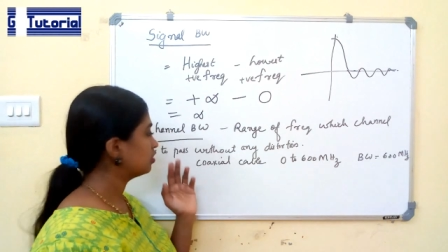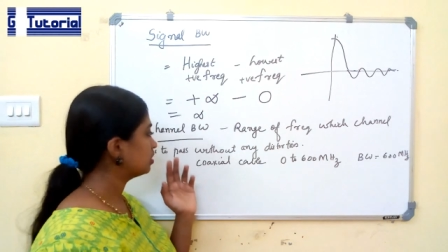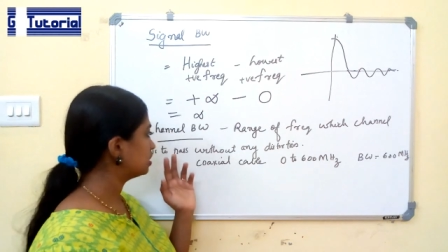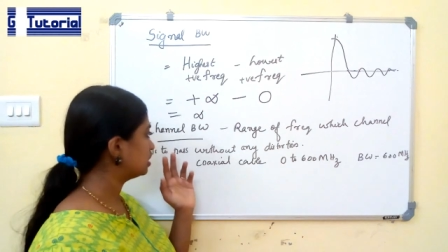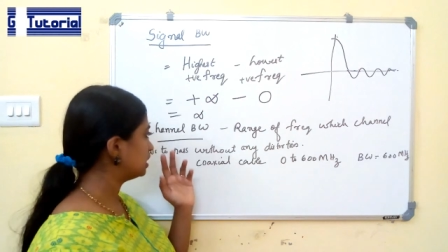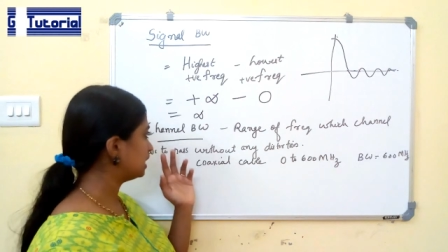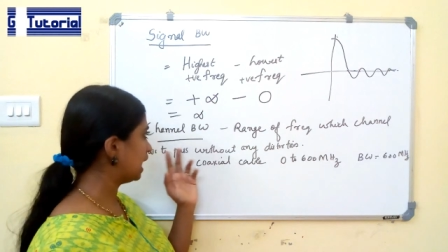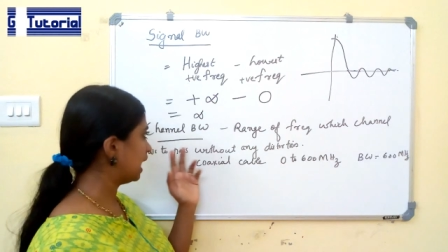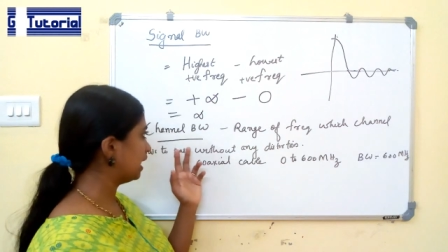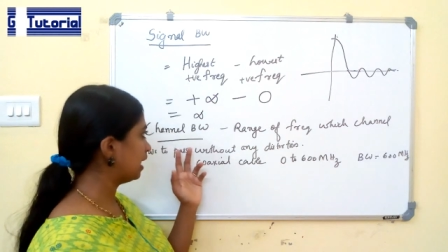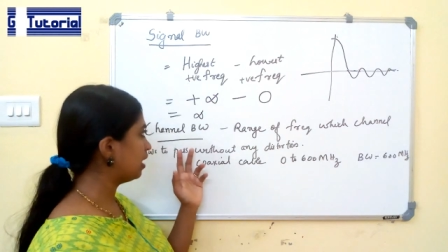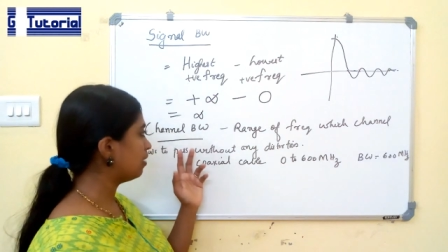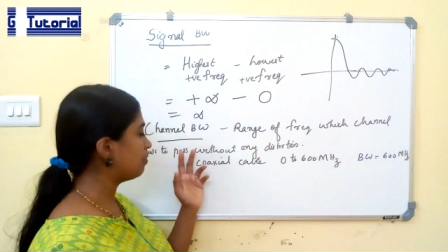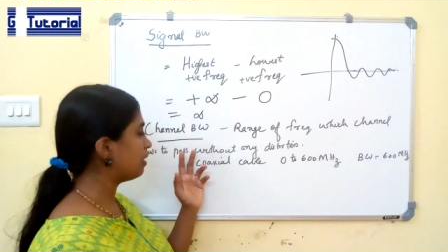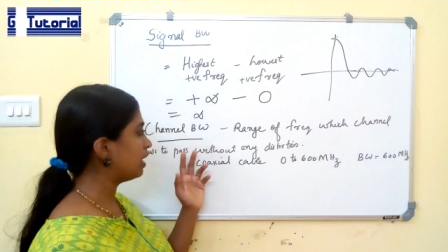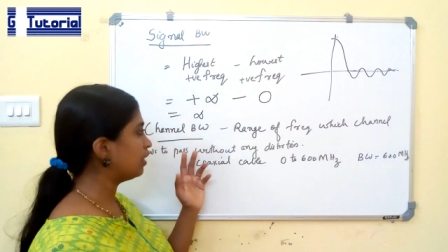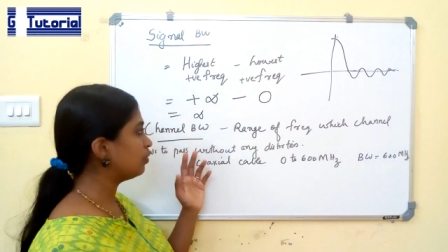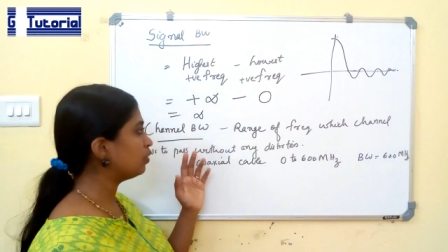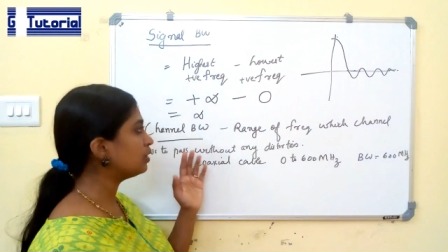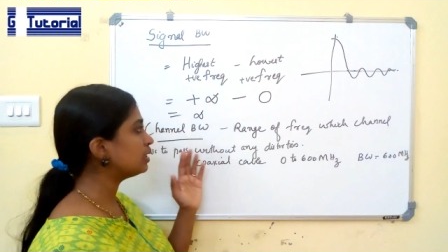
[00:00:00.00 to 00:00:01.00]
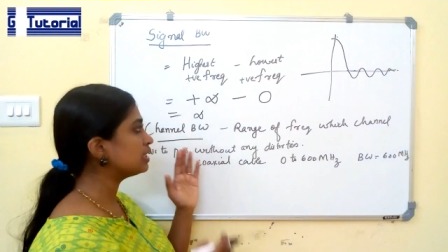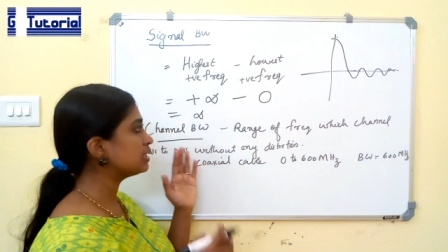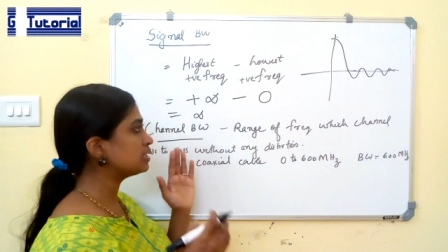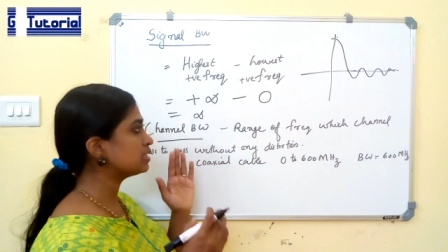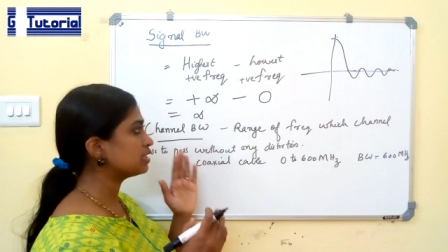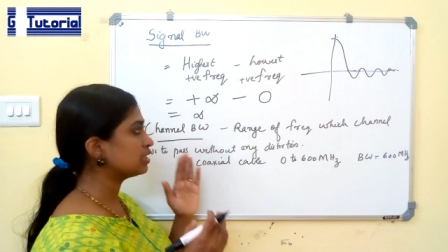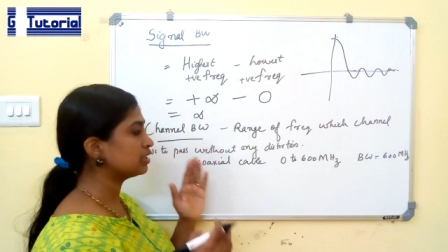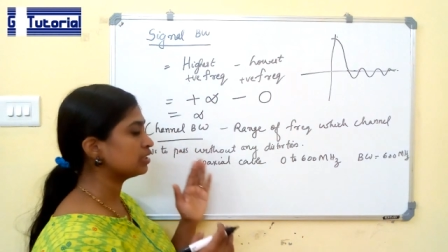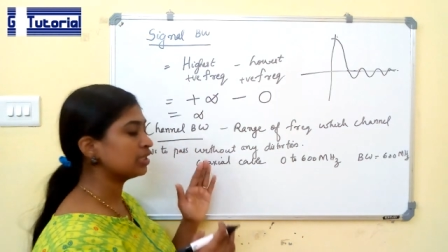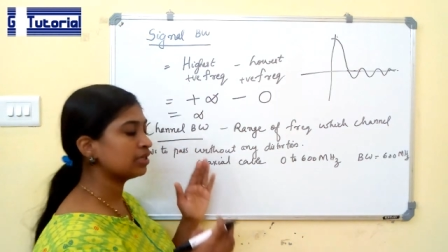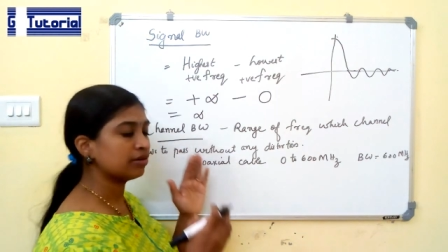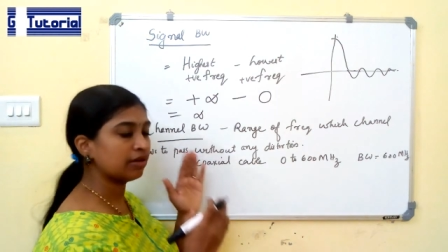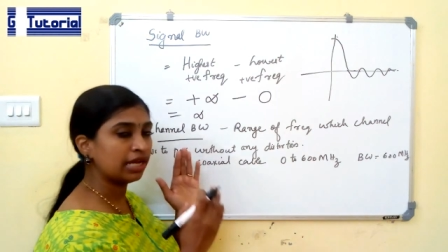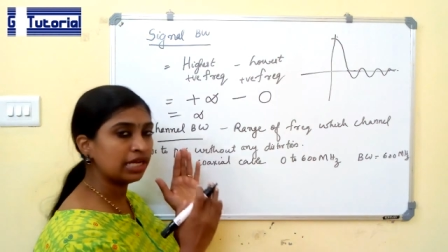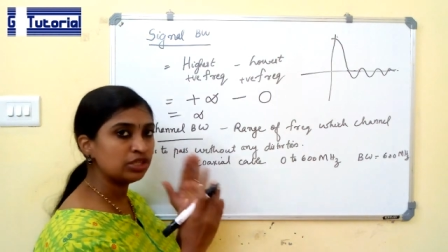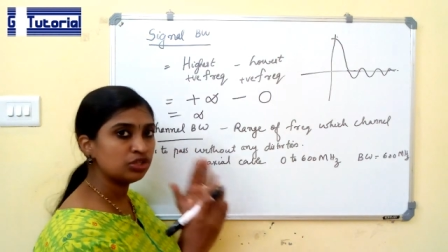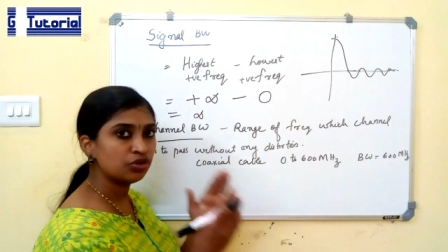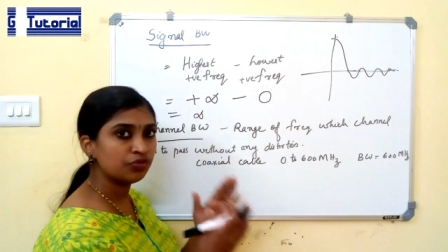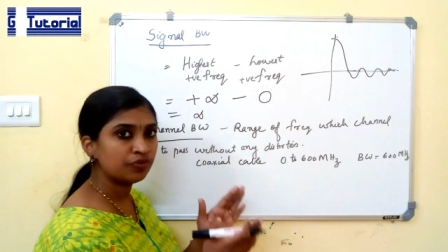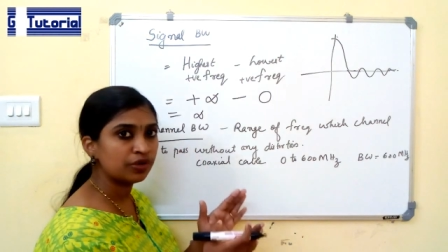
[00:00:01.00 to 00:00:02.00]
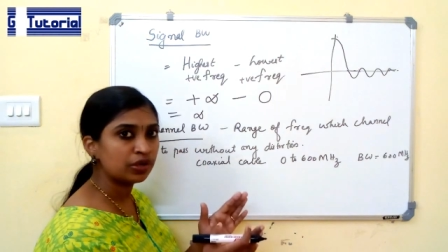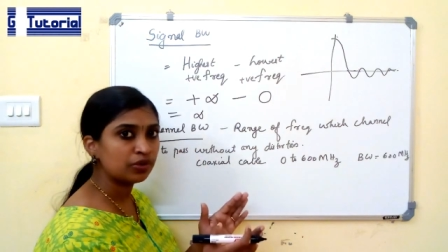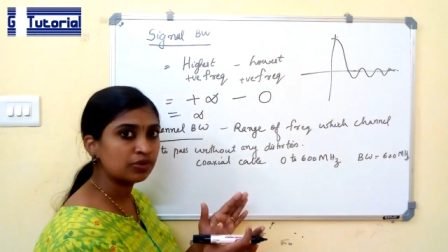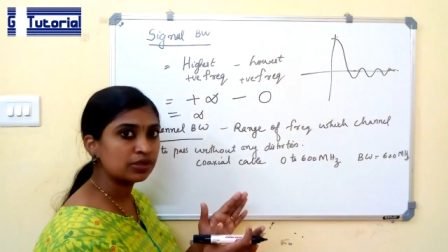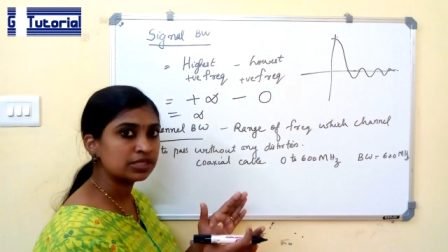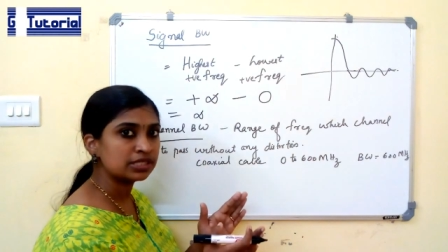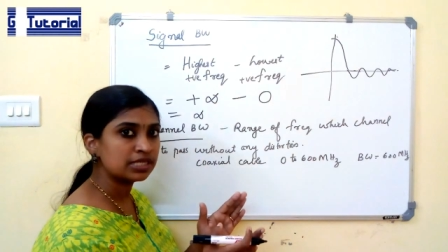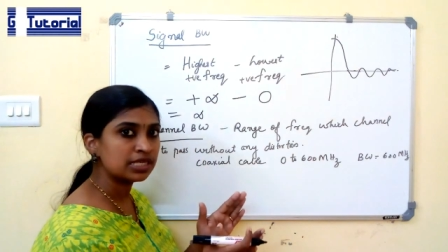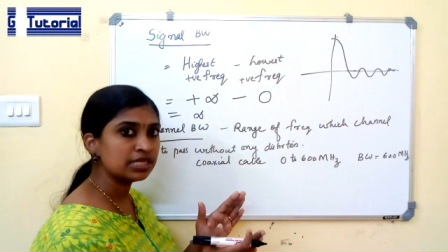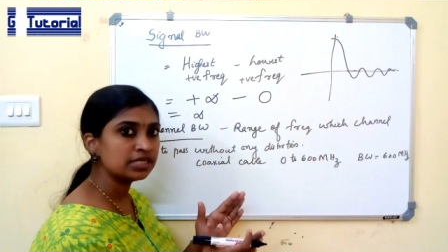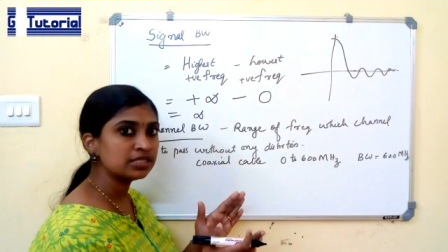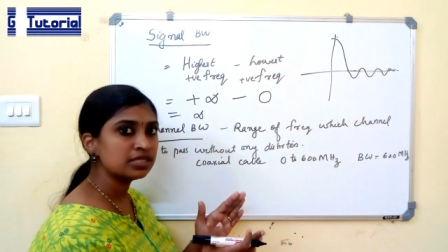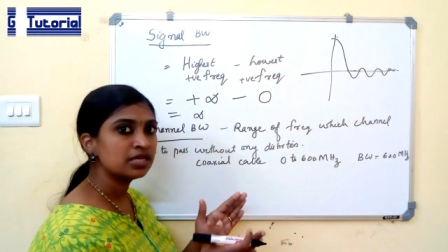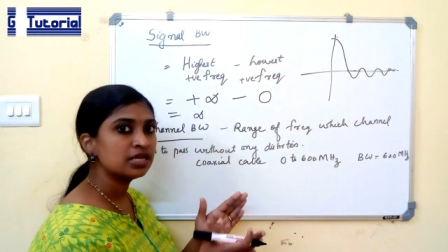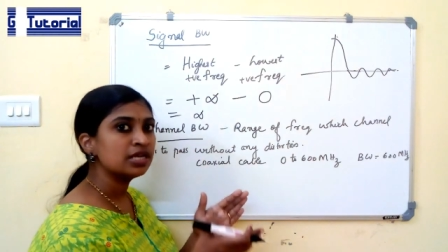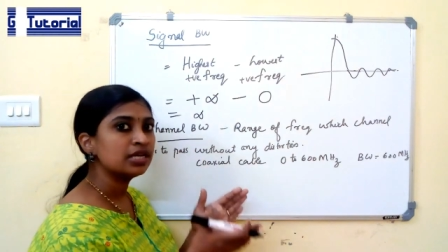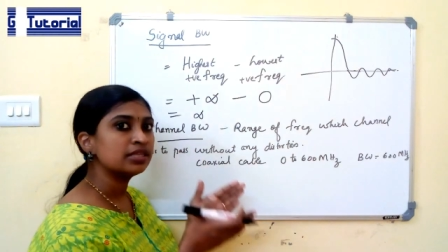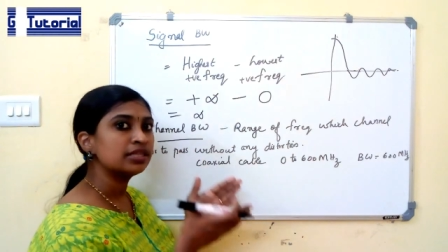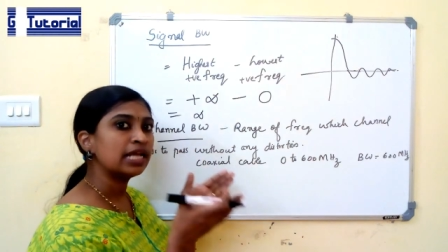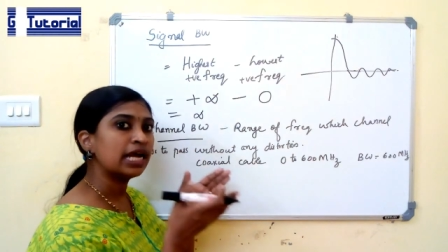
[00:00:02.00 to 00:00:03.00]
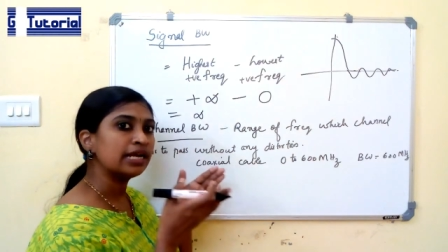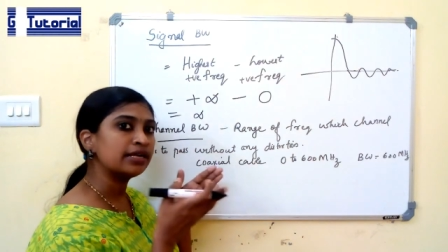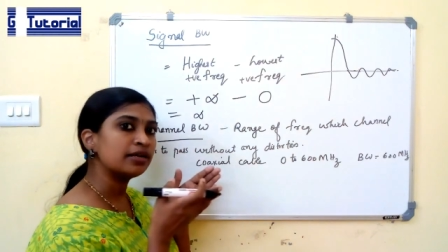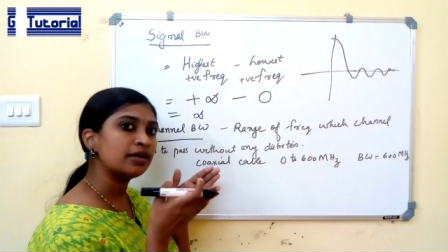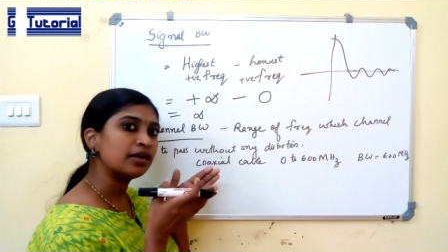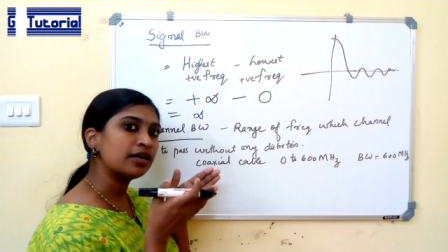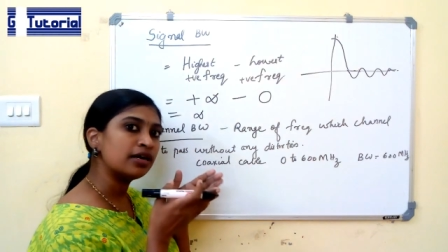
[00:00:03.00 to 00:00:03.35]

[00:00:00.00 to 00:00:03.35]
Channel bandwidth is the range of frequencies that